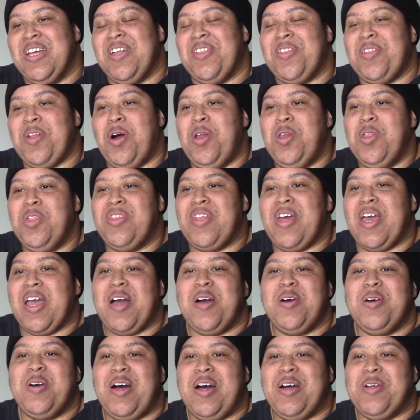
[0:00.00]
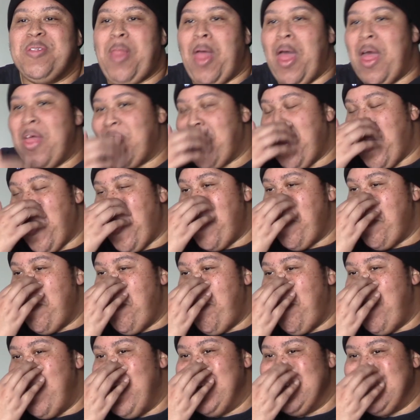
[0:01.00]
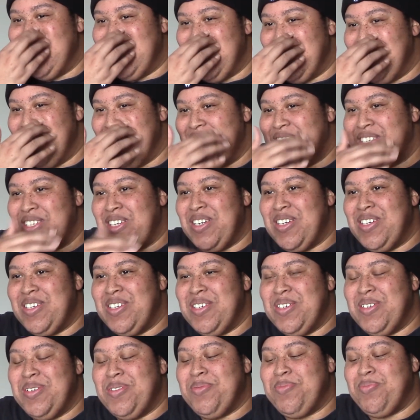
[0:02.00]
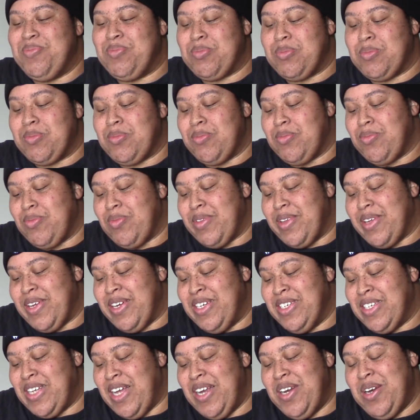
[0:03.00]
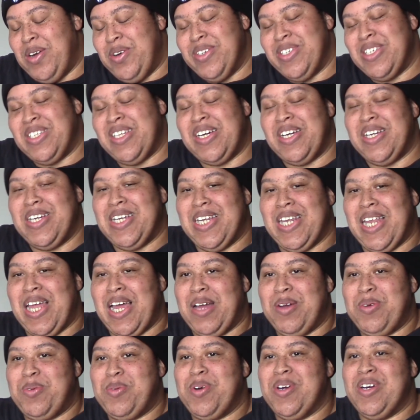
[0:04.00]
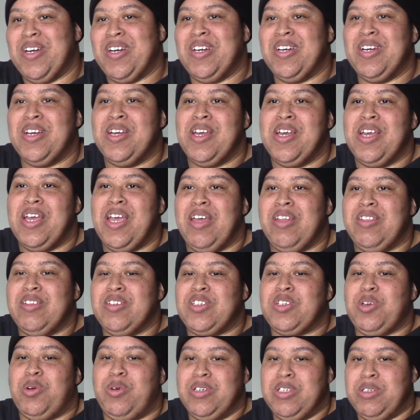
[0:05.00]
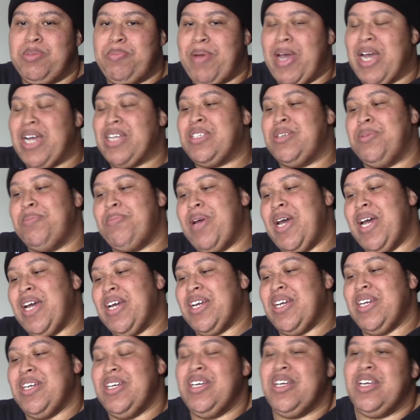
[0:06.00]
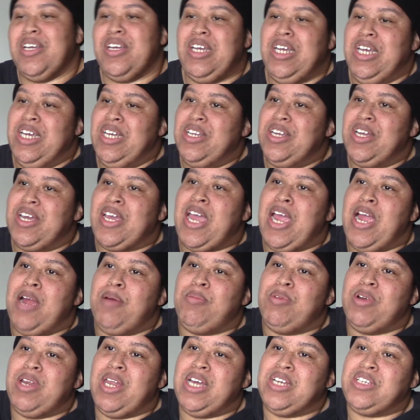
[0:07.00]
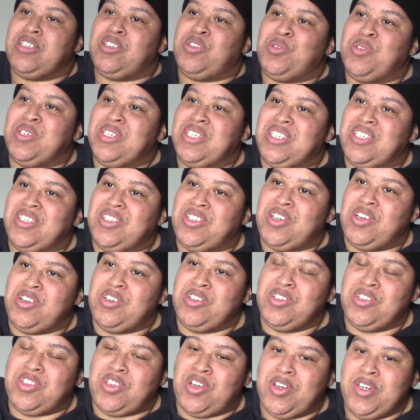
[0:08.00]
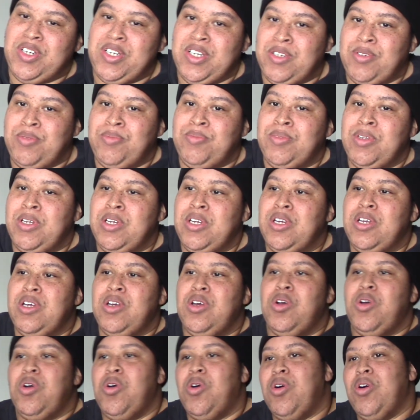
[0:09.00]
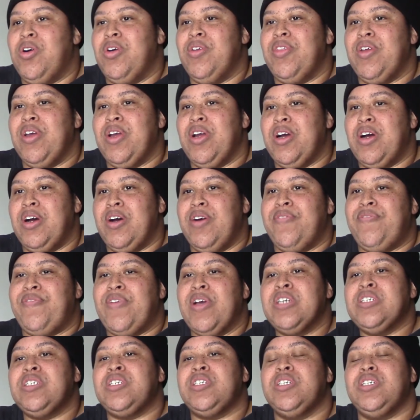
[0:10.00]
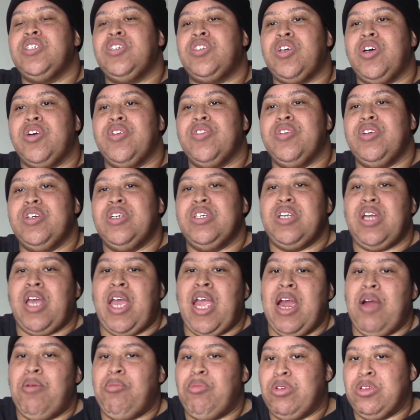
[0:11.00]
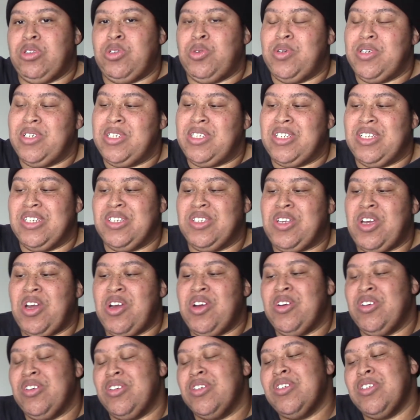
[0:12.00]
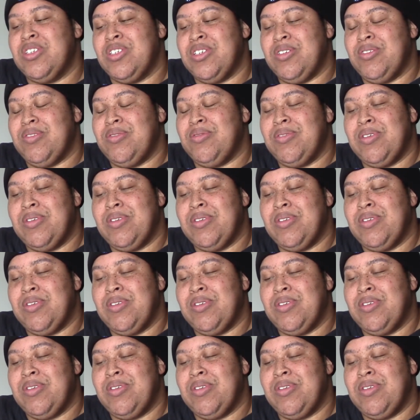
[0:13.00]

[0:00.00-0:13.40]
only thing I think I miss is, because I know it's done a lot, where either someone's back-to-back in the camera, like, twists and turns on them, or they're facing each other in the camera twists and turns. And,